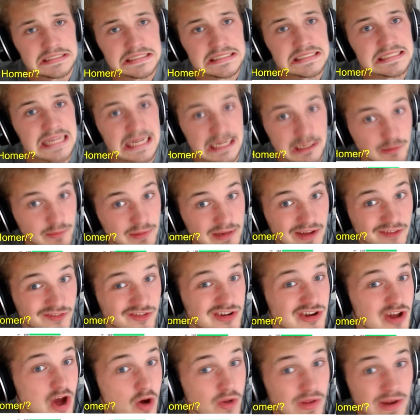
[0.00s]
That could be. If
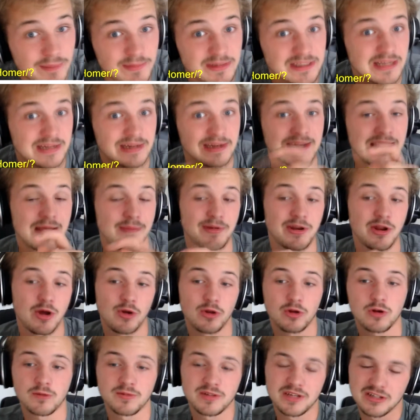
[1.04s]
you know them, let me know
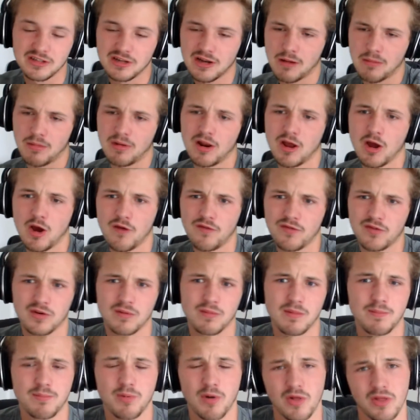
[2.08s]
in the comment section down below if you
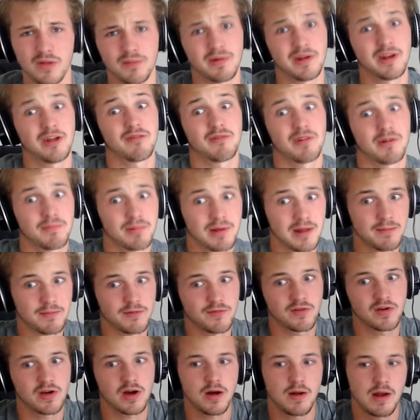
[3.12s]
can be bothered. But I don't really blame
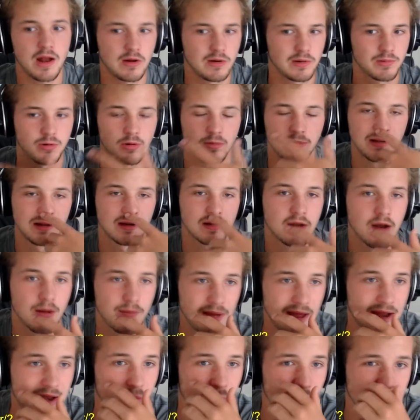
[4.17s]
you if you can't. I would probably look it
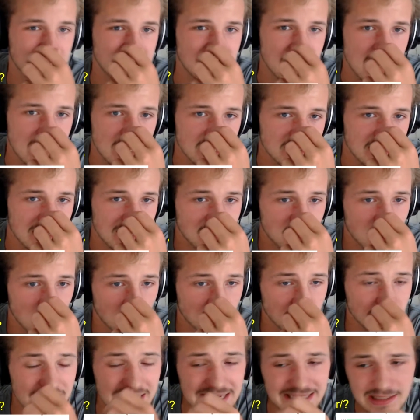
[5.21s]
up anyways. So that's
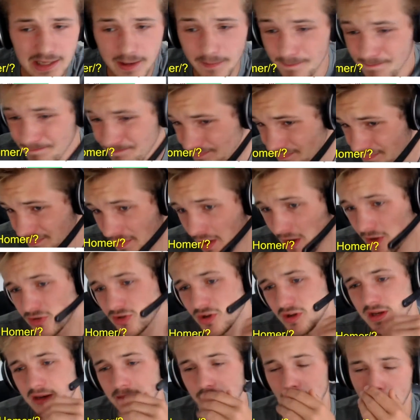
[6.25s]
cool. So next up, I was
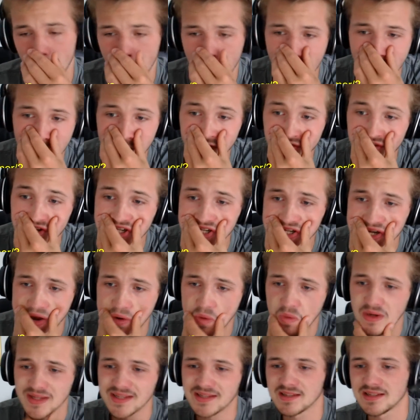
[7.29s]
looking at one, and originally I
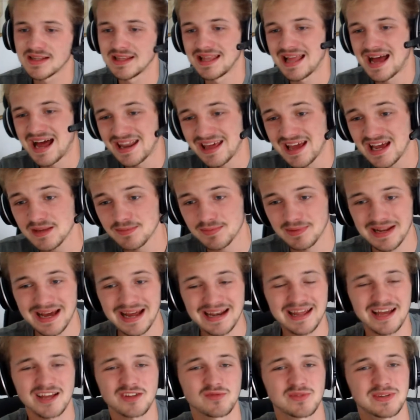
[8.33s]
wanted Latias, but
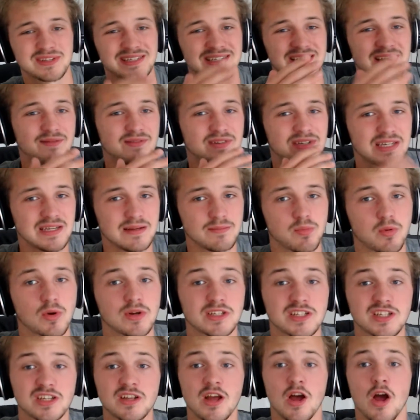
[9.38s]
Latias was 17 points.